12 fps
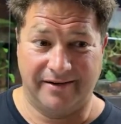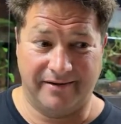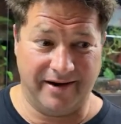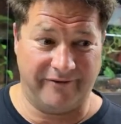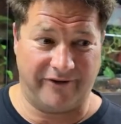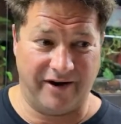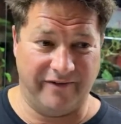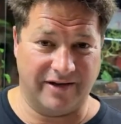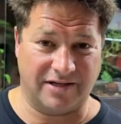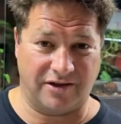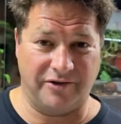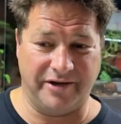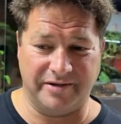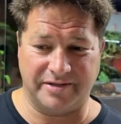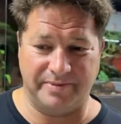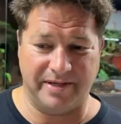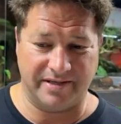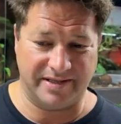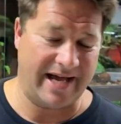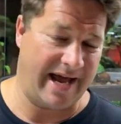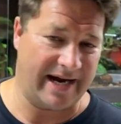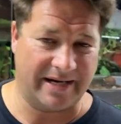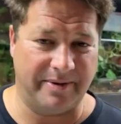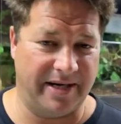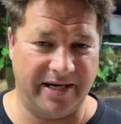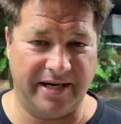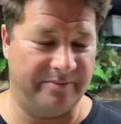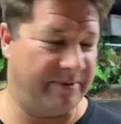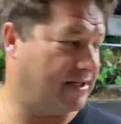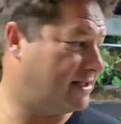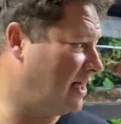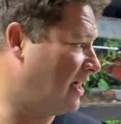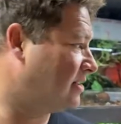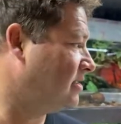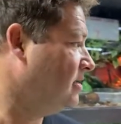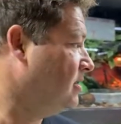right in front of us. I thought he was being tagged, but he hadn't been tagged.